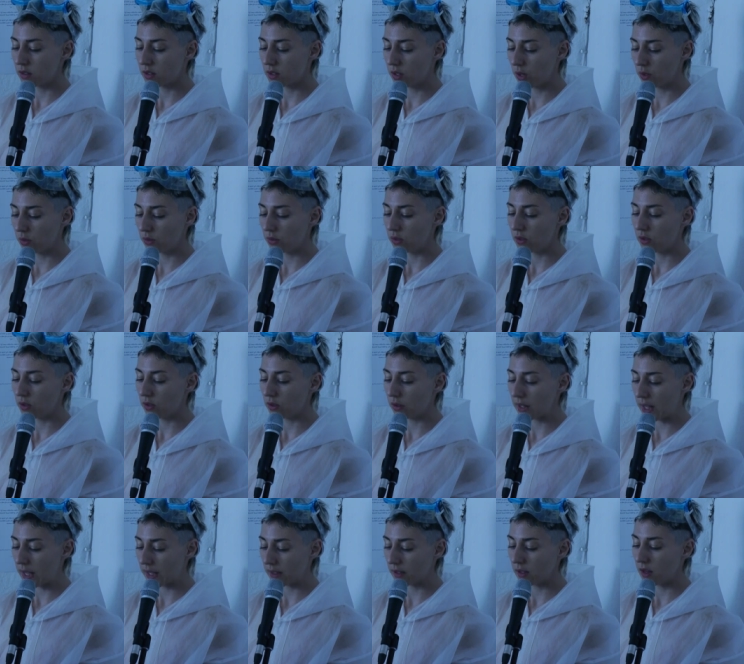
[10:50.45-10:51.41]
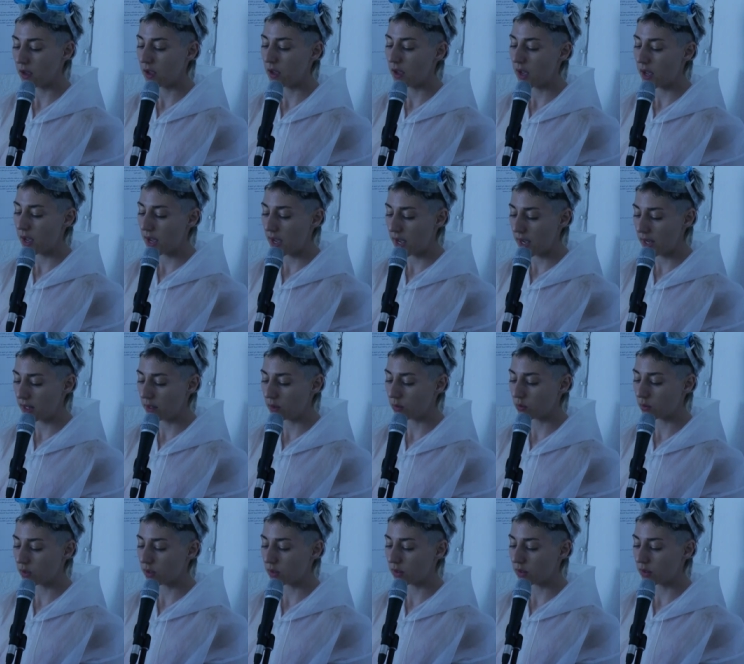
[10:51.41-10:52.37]
Don't let
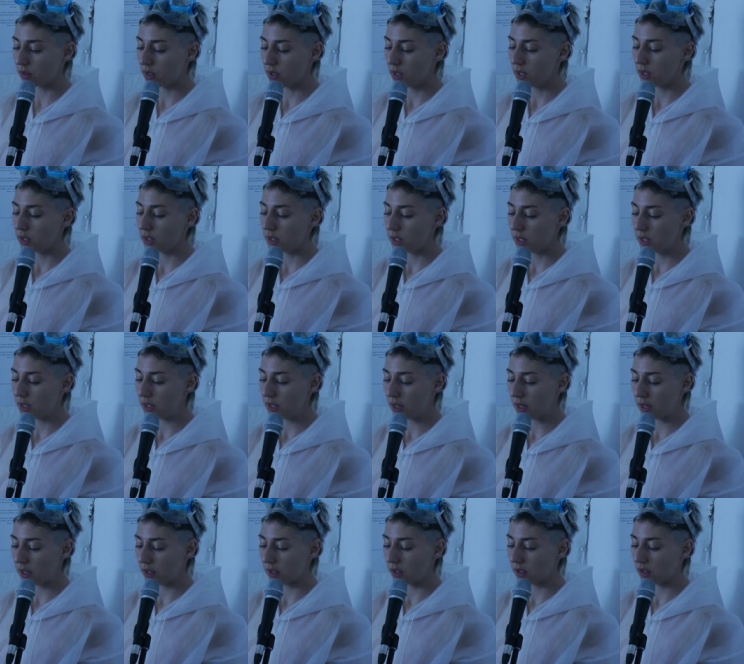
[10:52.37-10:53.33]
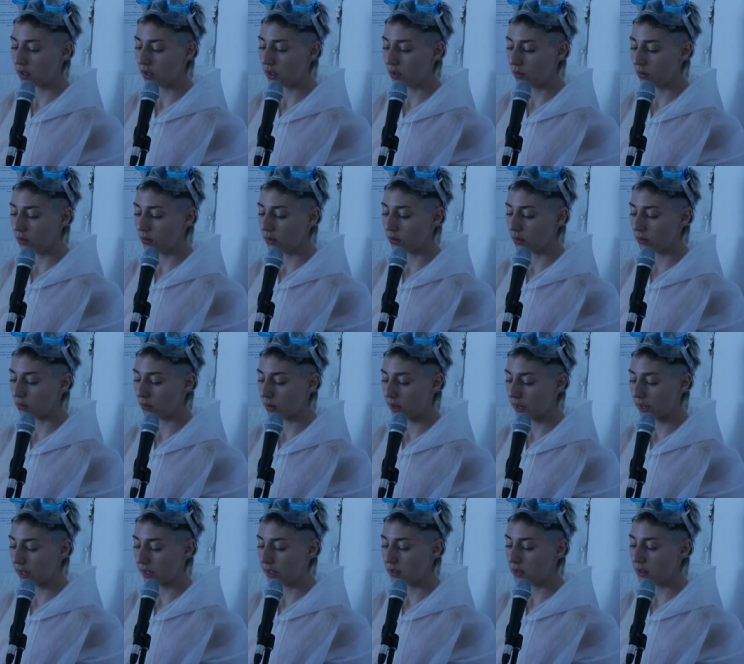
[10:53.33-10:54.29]
anyone deny you the
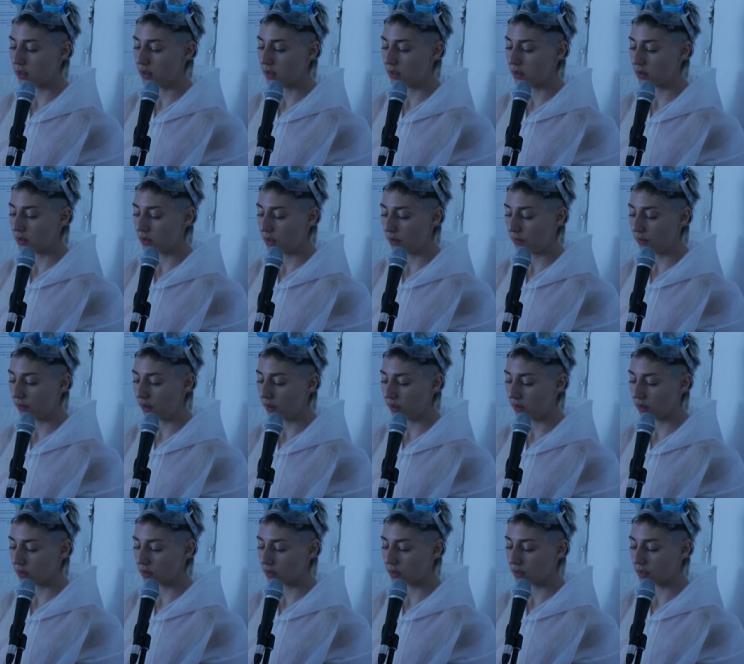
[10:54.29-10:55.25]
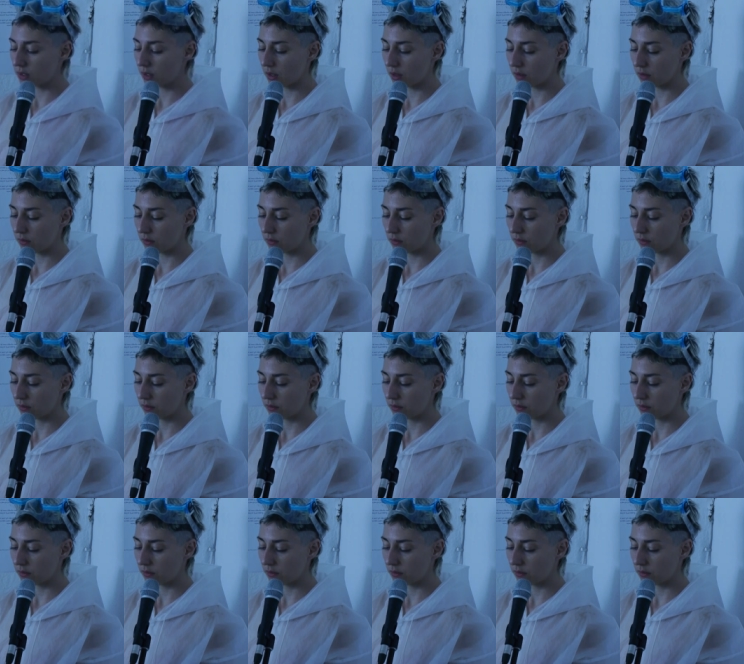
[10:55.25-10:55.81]
right to defend yourself.